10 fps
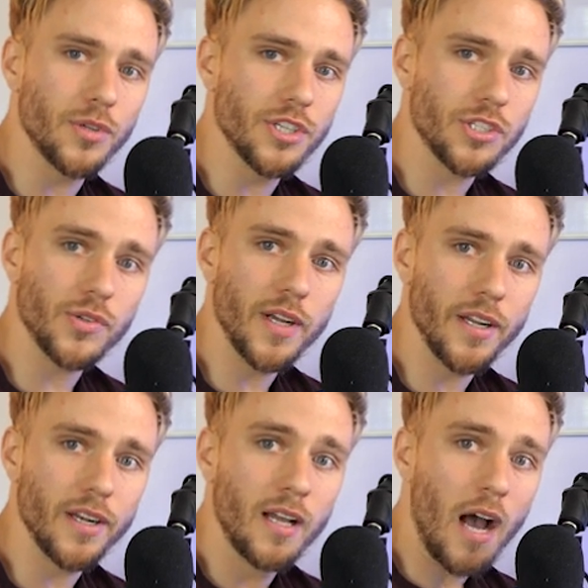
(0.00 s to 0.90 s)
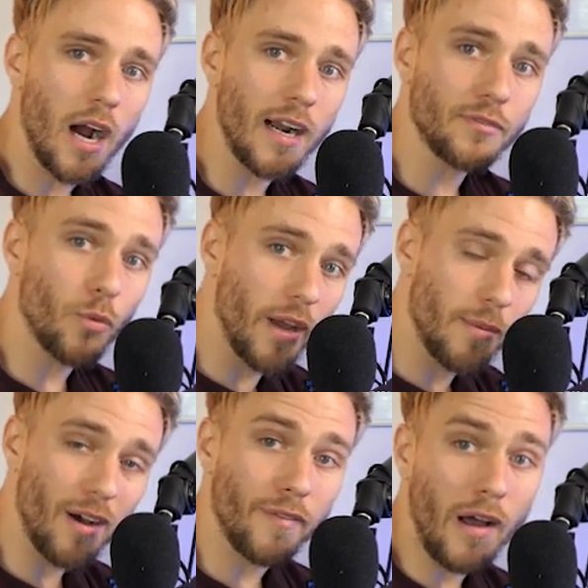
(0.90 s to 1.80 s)
we just created, I'm going to have to wait
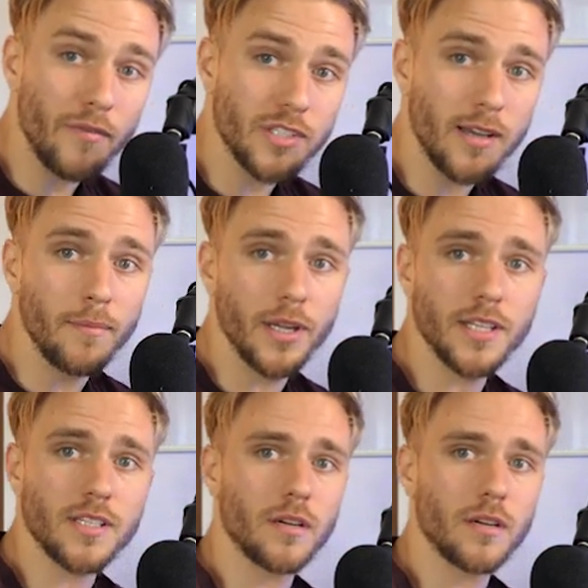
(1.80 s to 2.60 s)
about 5 or 10 minutes.